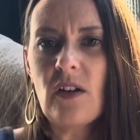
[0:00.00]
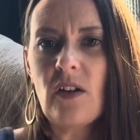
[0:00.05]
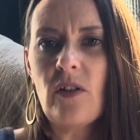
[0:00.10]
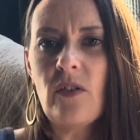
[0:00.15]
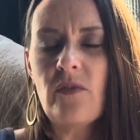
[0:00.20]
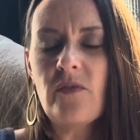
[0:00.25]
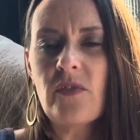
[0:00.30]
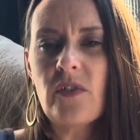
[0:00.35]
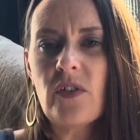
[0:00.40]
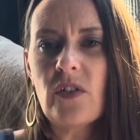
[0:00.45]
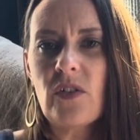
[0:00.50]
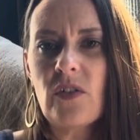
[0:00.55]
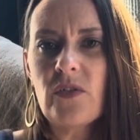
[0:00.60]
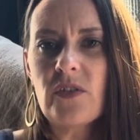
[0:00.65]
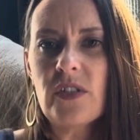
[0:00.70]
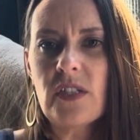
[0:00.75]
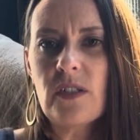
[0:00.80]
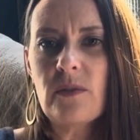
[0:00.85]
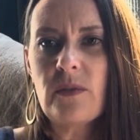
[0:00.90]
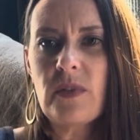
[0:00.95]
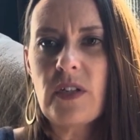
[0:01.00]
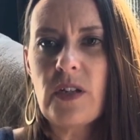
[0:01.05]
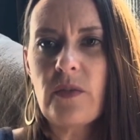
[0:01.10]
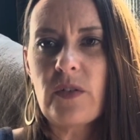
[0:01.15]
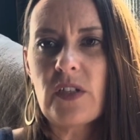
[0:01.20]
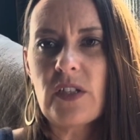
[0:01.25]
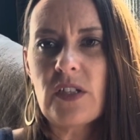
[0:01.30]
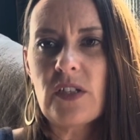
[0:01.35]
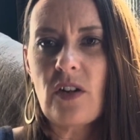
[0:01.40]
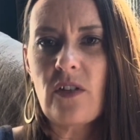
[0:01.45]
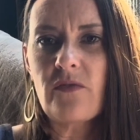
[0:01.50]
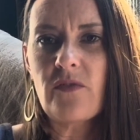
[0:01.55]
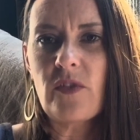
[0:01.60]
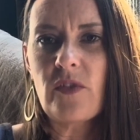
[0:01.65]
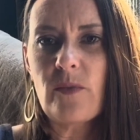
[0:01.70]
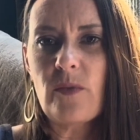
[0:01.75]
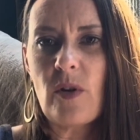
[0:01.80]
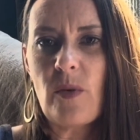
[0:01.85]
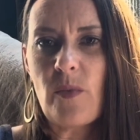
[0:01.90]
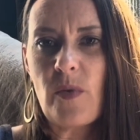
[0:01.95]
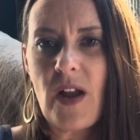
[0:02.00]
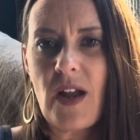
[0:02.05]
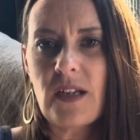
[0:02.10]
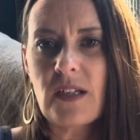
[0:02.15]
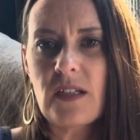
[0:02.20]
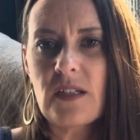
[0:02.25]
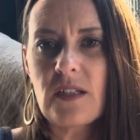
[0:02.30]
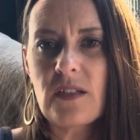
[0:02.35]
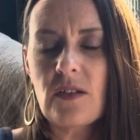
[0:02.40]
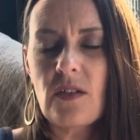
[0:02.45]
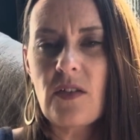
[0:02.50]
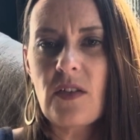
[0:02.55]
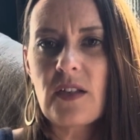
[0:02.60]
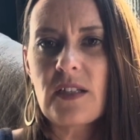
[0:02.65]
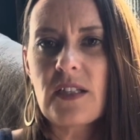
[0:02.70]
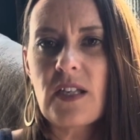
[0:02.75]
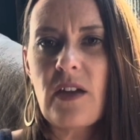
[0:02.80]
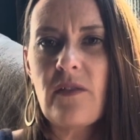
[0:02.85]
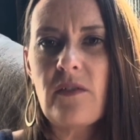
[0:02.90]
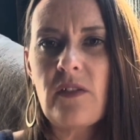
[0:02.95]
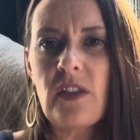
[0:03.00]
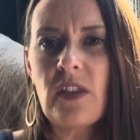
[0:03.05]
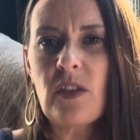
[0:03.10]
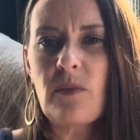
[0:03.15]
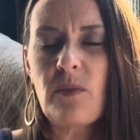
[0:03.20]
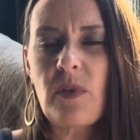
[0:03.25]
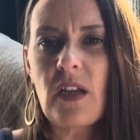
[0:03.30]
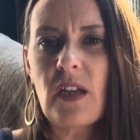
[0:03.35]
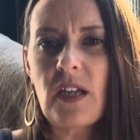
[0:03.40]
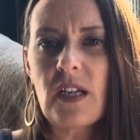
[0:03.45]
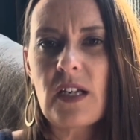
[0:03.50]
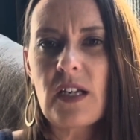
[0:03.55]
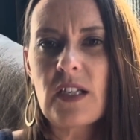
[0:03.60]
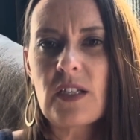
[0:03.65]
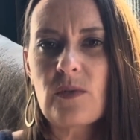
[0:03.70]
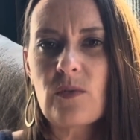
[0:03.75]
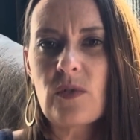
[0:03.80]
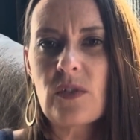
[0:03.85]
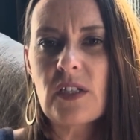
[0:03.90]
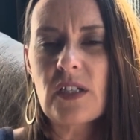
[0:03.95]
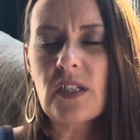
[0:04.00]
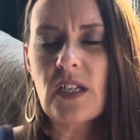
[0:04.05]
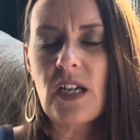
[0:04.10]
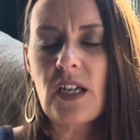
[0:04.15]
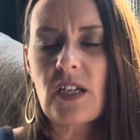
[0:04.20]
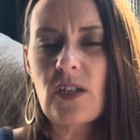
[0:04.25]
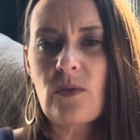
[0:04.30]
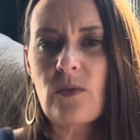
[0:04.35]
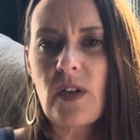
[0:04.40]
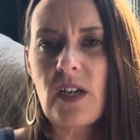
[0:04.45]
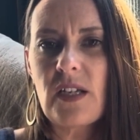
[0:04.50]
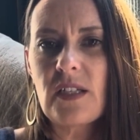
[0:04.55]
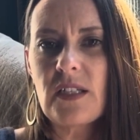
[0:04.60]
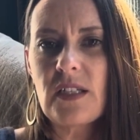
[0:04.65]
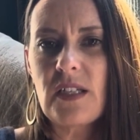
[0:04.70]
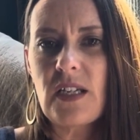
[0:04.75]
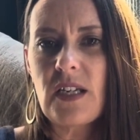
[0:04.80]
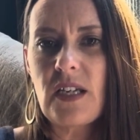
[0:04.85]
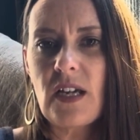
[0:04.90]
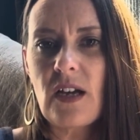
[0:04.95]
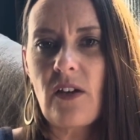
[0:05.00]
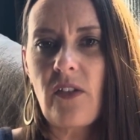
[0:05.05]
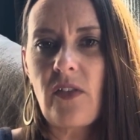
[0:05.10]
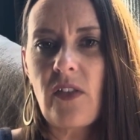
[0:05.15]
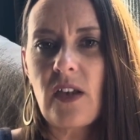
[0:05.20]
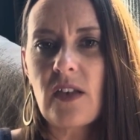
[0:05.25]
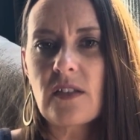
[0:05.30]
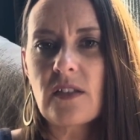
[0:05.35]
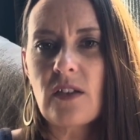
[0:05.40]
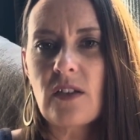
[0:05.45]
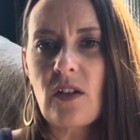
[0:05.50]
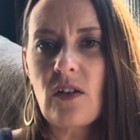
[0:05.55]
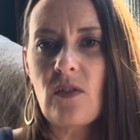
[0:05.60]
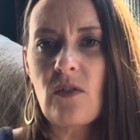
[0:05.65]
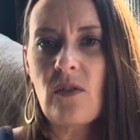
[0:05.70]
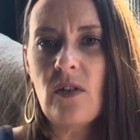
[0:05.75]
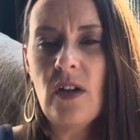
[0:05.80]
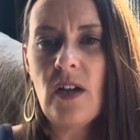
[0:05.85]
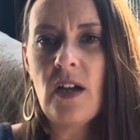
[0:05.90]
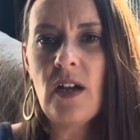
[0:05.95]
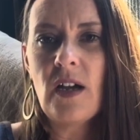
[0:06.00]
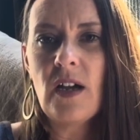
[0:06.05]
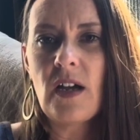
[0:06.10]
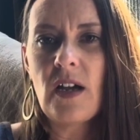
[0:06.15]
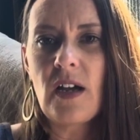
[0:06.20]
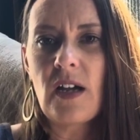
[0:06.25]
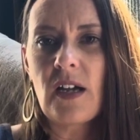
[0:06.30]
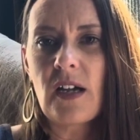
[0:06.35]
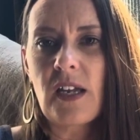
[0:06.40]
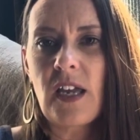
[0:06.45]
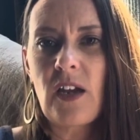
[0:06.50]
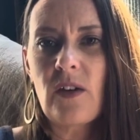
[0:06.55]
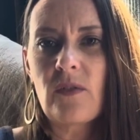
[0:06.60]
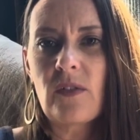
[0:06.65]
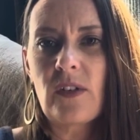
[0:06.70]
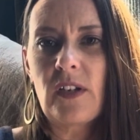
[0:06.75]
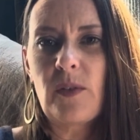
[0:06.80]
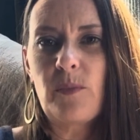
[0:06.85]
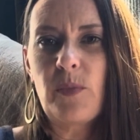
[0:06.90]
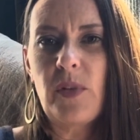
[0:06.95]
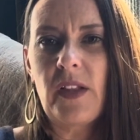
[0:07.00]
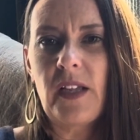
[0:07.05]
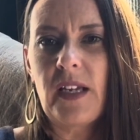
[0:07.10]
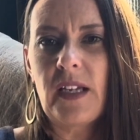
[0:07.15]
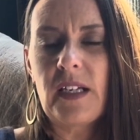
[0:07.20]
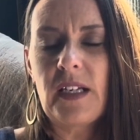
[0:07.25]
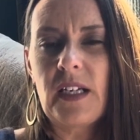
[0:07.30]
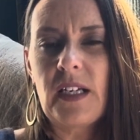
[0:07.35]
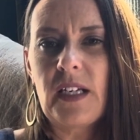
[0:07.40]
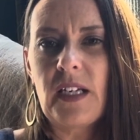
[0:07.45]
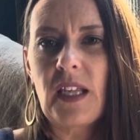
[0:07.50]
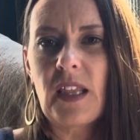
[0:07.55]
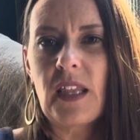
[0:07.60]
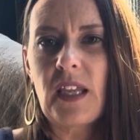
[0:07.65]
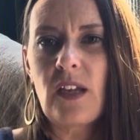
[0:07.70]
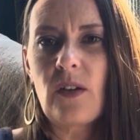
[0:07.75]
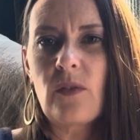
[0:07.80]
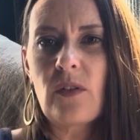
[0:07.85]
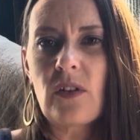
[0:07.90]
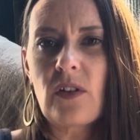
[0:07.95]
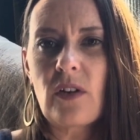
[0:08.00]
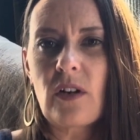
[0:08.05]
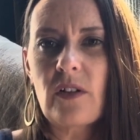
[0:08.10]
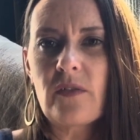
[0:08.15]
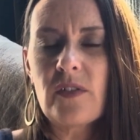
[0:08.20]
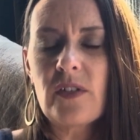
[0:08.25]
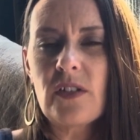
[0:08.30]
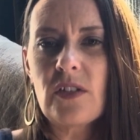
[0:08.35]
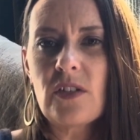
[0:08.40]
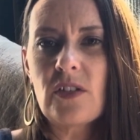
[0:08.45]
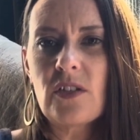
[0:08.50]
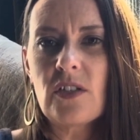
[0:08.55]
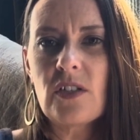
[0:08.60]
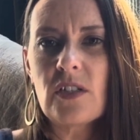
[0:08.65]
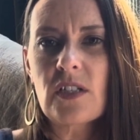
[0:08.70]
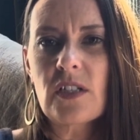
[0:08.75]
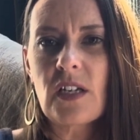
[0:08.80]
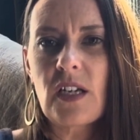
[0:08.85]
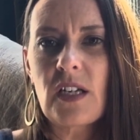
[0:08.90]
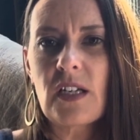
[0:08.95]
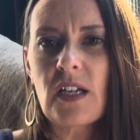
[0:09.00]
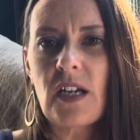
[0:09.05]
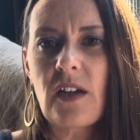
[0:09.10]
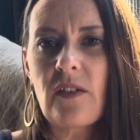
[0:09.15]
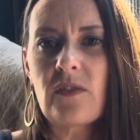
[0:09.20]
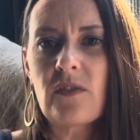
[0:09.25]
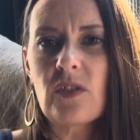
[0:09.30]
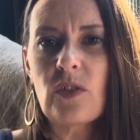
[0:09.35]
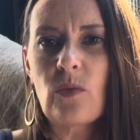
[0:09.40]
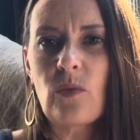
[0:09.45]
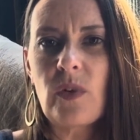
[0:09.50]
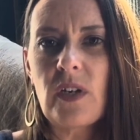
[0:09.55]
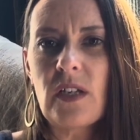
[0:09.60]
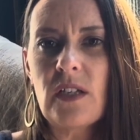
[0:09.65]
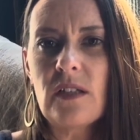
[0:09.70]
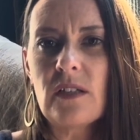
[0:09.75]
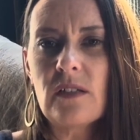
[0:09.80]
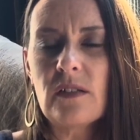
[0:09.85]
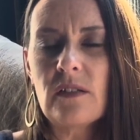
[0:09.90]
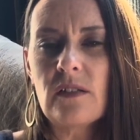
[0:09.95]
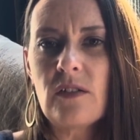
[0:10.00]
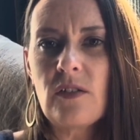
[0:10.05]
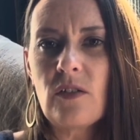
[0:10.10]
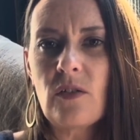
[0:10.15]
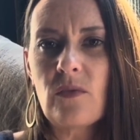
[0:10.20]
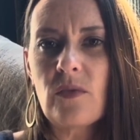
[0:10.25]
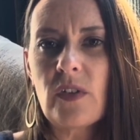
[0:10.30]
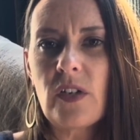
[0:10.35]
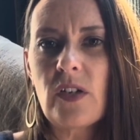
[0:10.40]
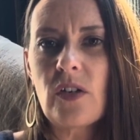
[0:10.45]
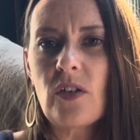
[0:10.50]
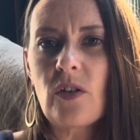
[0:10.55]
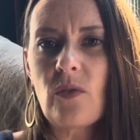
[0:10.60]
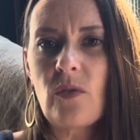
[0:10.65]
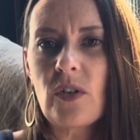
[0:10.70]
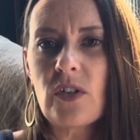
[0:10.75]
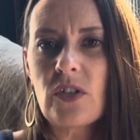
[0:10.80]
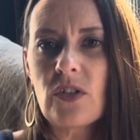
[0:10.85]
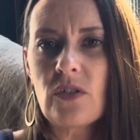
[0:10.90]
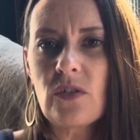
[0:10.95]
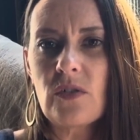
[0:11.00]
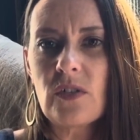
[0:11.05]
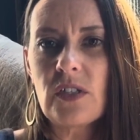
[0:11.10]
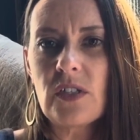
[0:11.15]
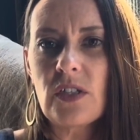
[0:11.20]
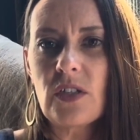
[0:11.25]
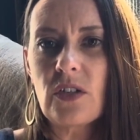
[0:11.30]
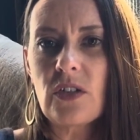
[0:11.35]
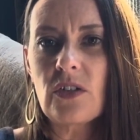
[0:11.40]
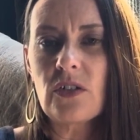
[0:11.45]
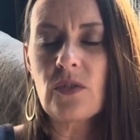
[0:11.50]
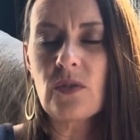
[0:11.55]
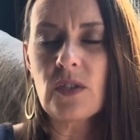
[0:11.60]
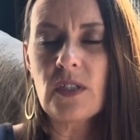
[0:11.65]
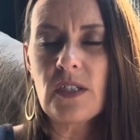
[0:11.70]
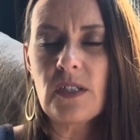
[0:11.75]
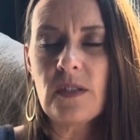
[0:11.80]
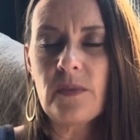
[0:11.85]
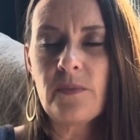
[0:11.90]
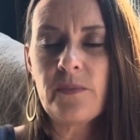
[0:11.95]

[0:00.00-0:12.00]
home for Colston to be able to start football practice on the 7th, but I guess we'll just kind of wait and see how things go. I can't really plan anything with Harvest. You just kind of have to wing it, and you don't really know what you're doing until you're doing it.